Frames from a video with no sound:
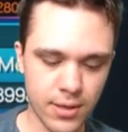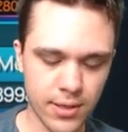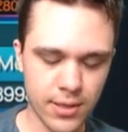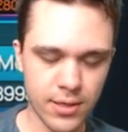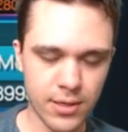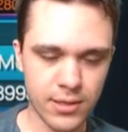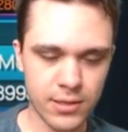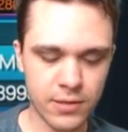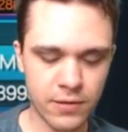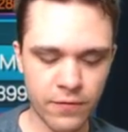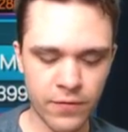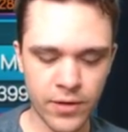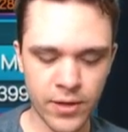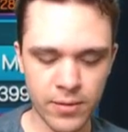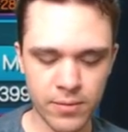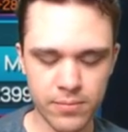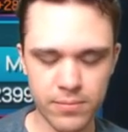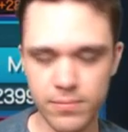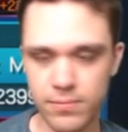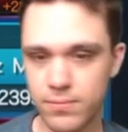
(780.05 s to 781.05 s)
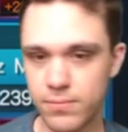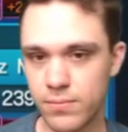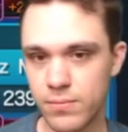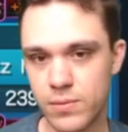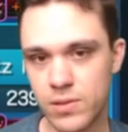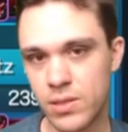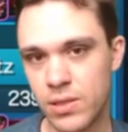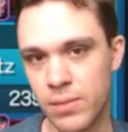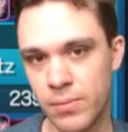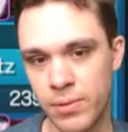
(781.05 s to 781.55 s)
it does fit
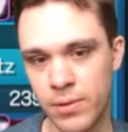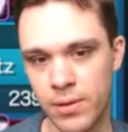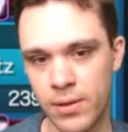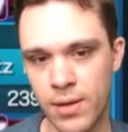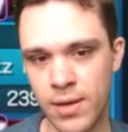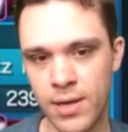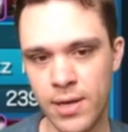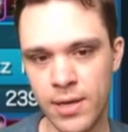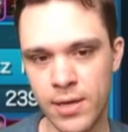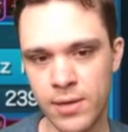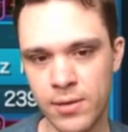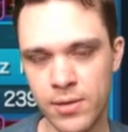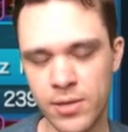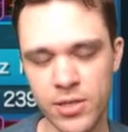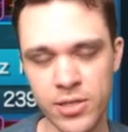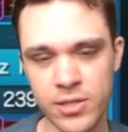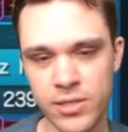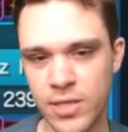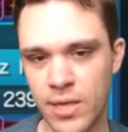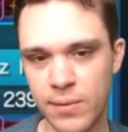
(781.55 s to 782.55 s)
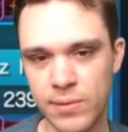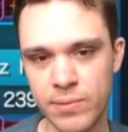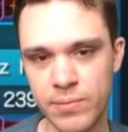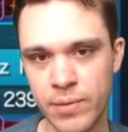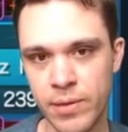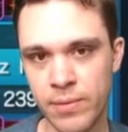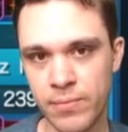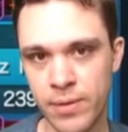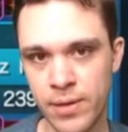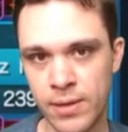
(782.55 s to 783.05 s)
Sleeping Lion. It just helps
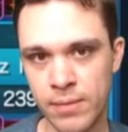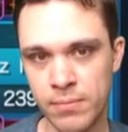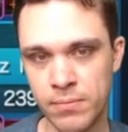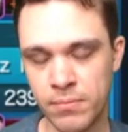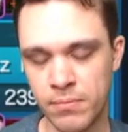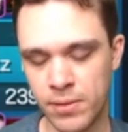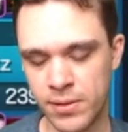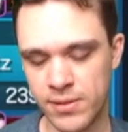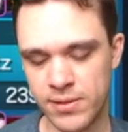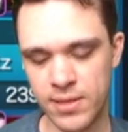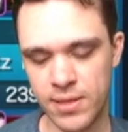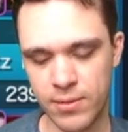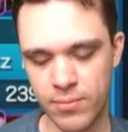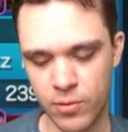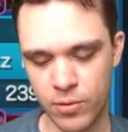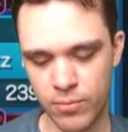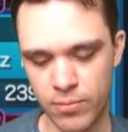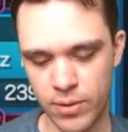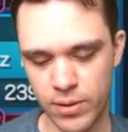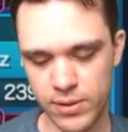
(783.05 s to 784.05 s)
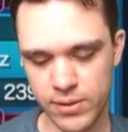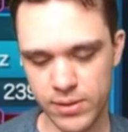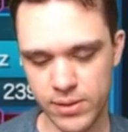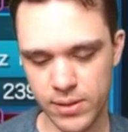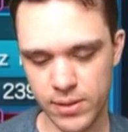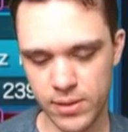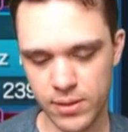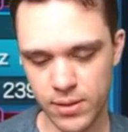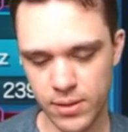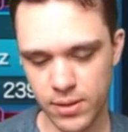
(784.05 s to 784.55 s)
make my, my setup more
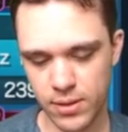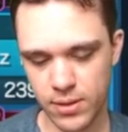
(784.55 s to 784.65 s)
busted.